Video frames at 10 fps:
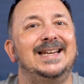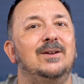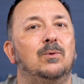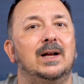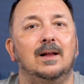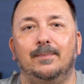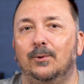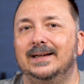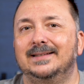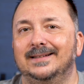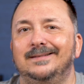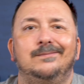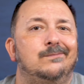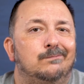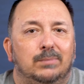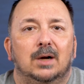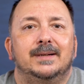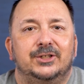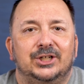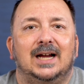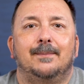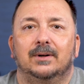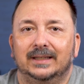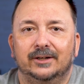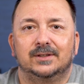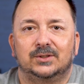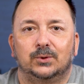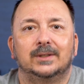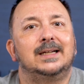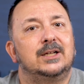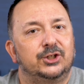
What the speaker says: any well-appointed bourbon shop or liquor store